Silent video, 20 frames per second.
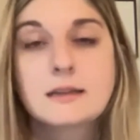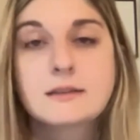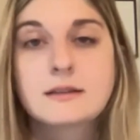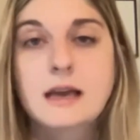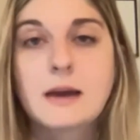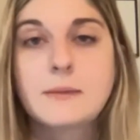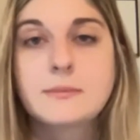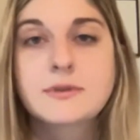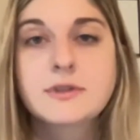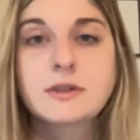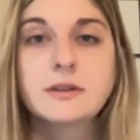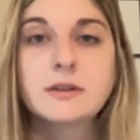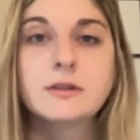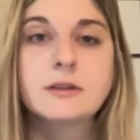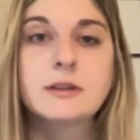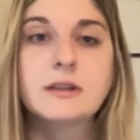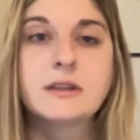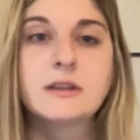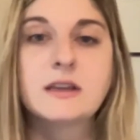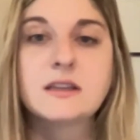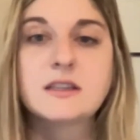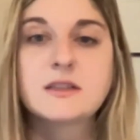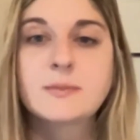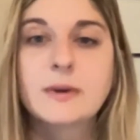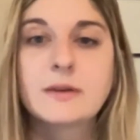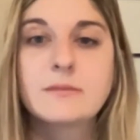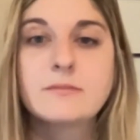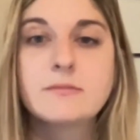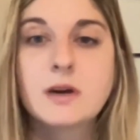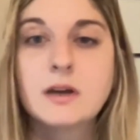absolutely. They
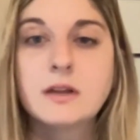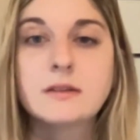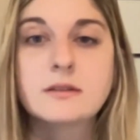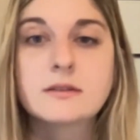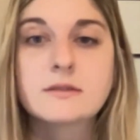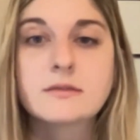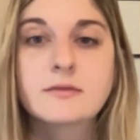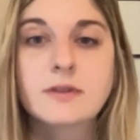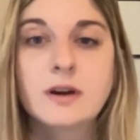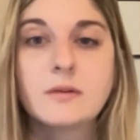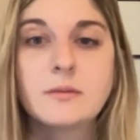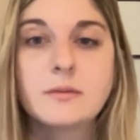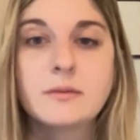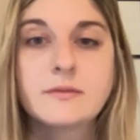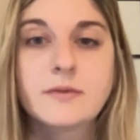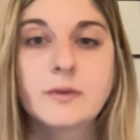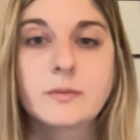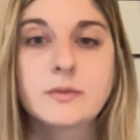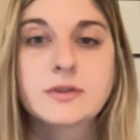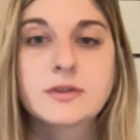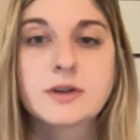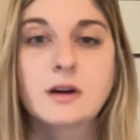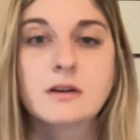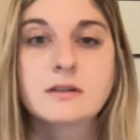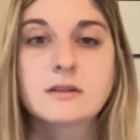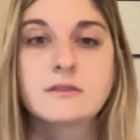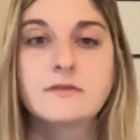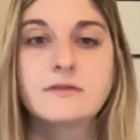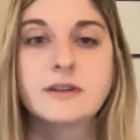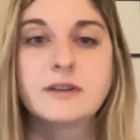spend months from from start
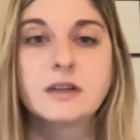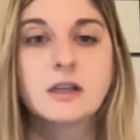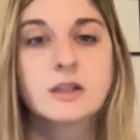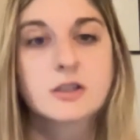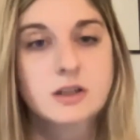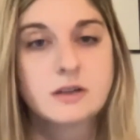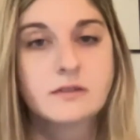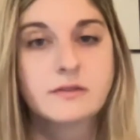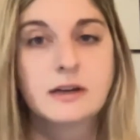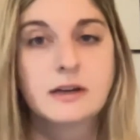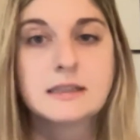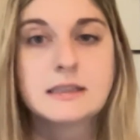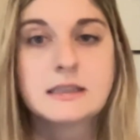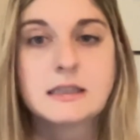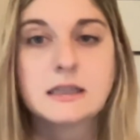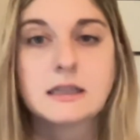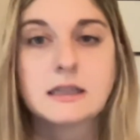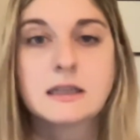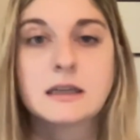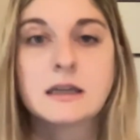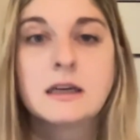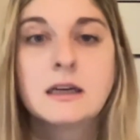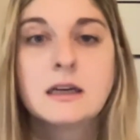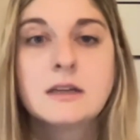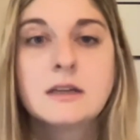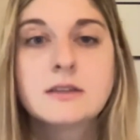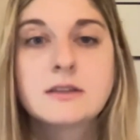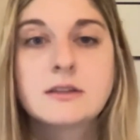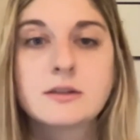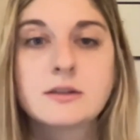to finish of idea
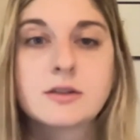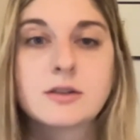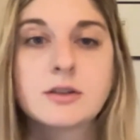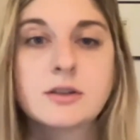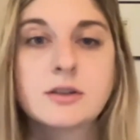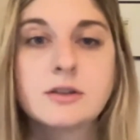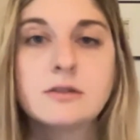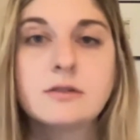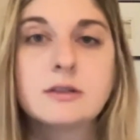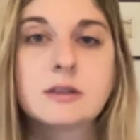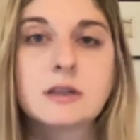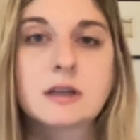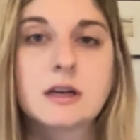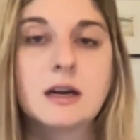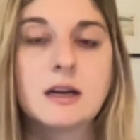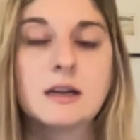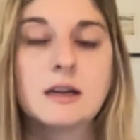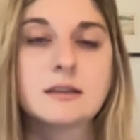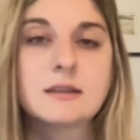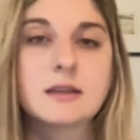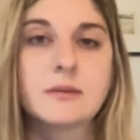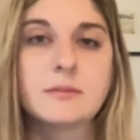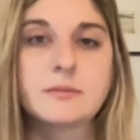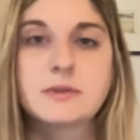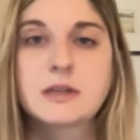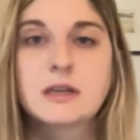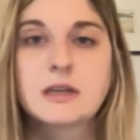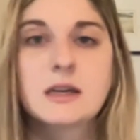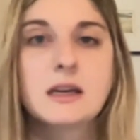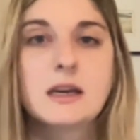to shoot to
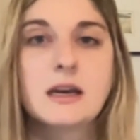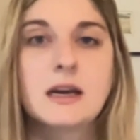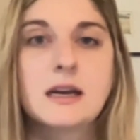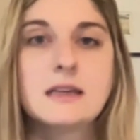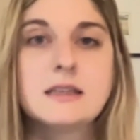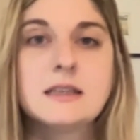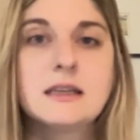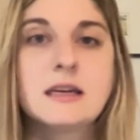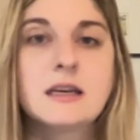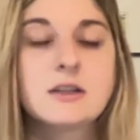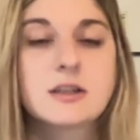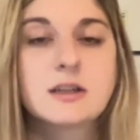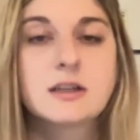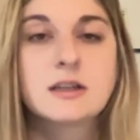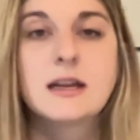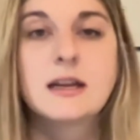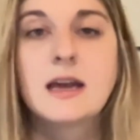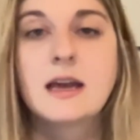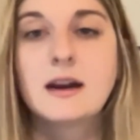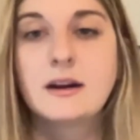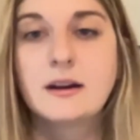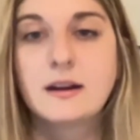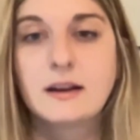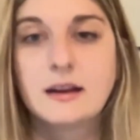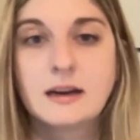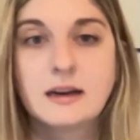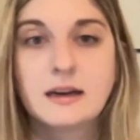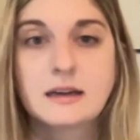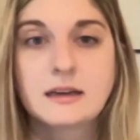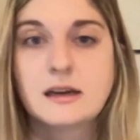concept ideation,
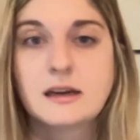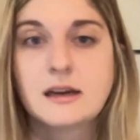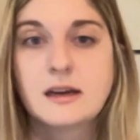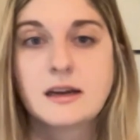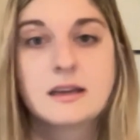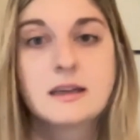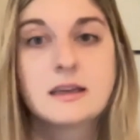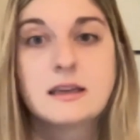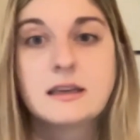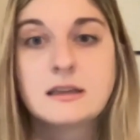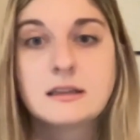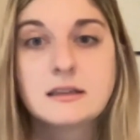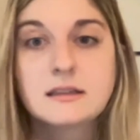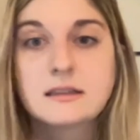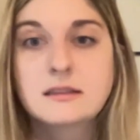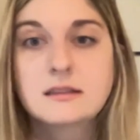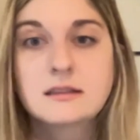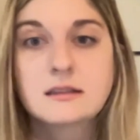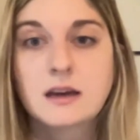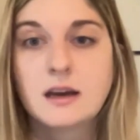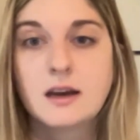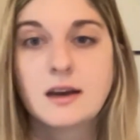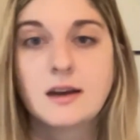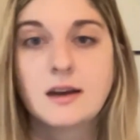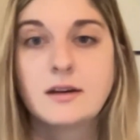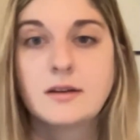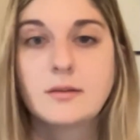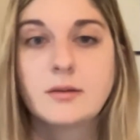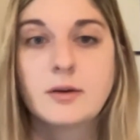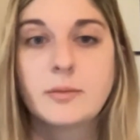editing. Uh, he is
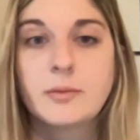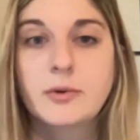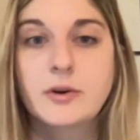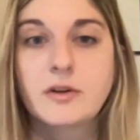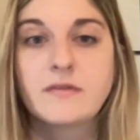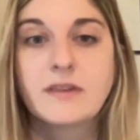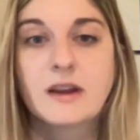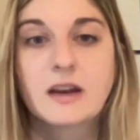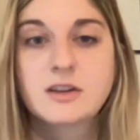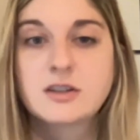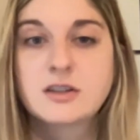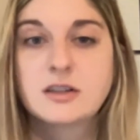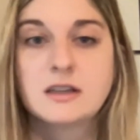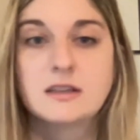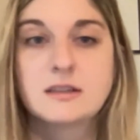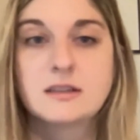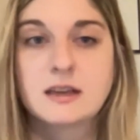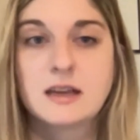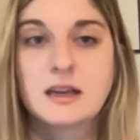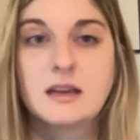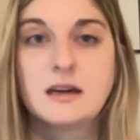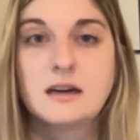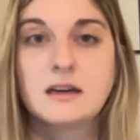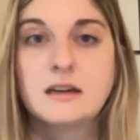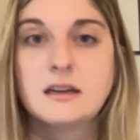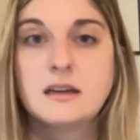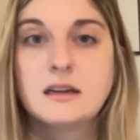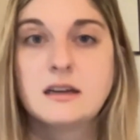uh, a perfectionist again